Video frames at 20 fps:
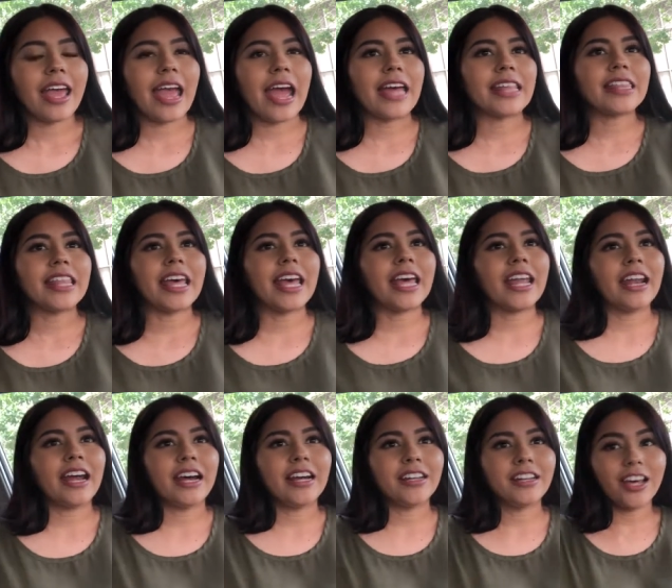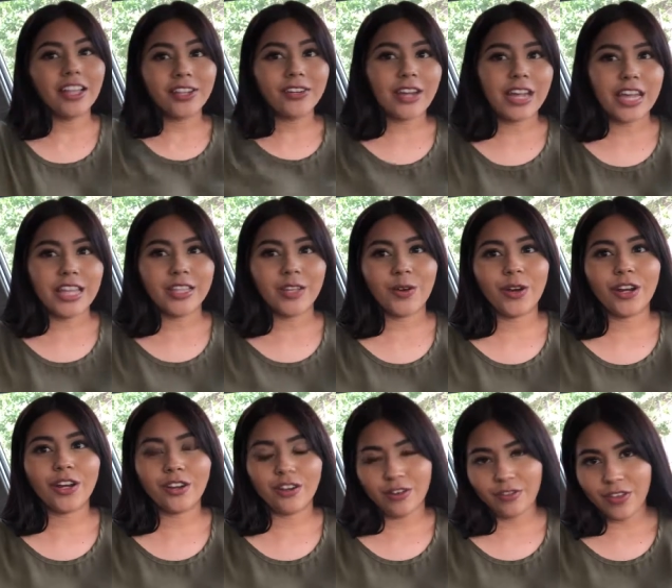and then another 8th
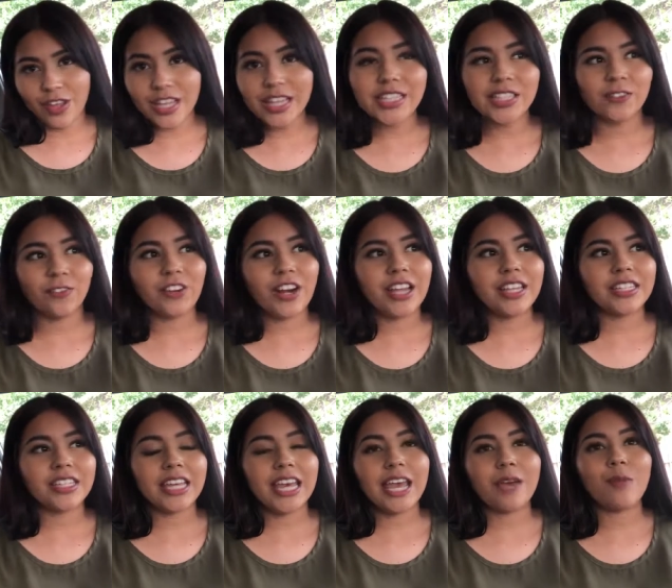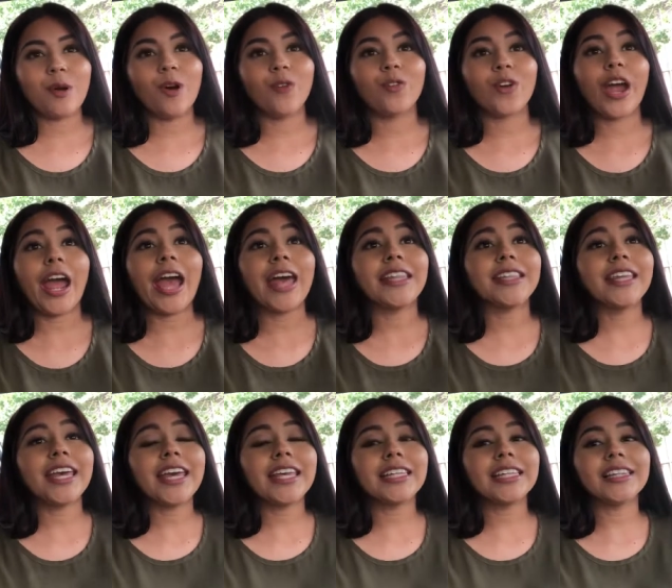grader of his friends came over, and
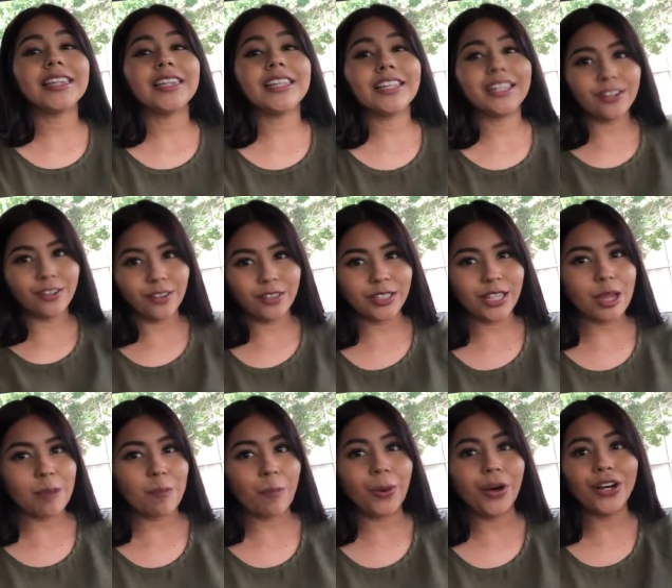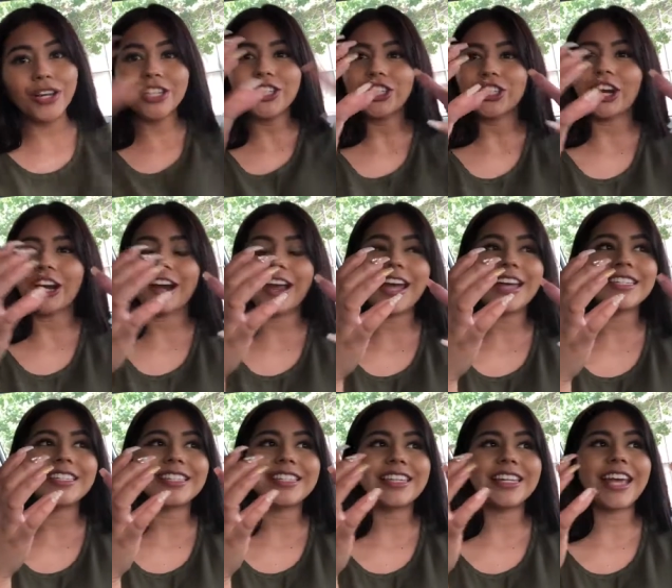they literally pushed our
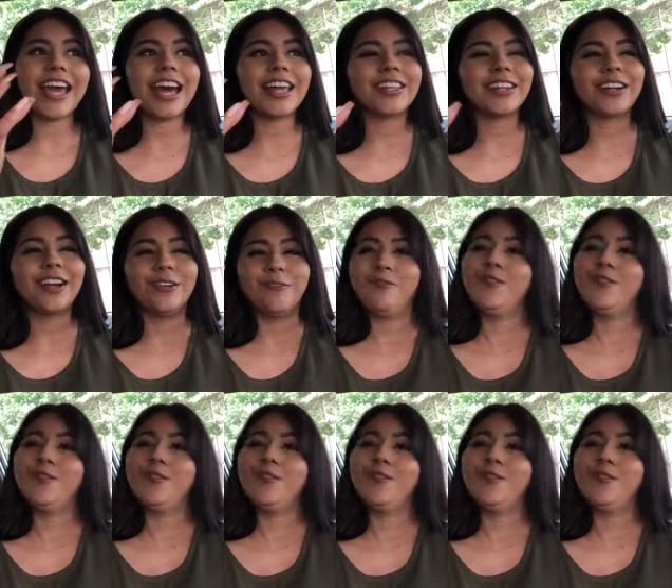heads together.